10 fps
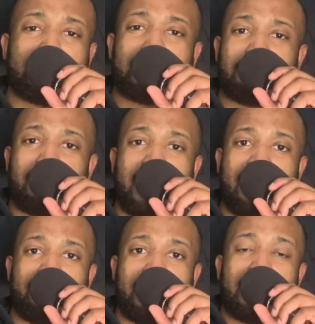that you have,
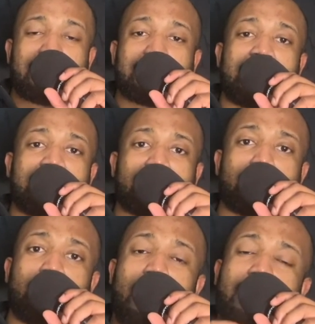send it to
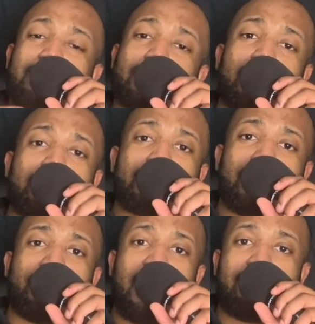
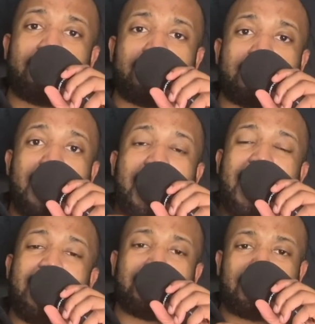
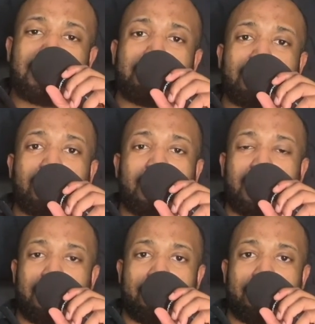journeytofatherhood@gmail.com.